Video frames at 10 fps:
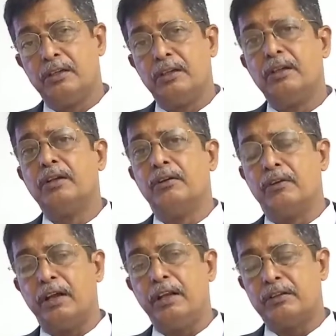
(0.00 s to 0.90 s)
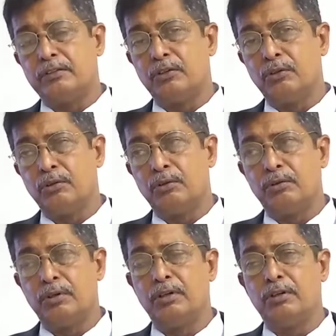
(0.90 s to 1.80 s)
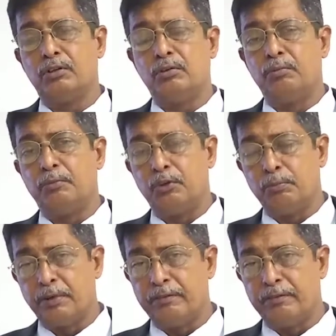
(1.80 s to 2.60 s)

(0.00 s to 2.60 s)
two motor and pump assemblies and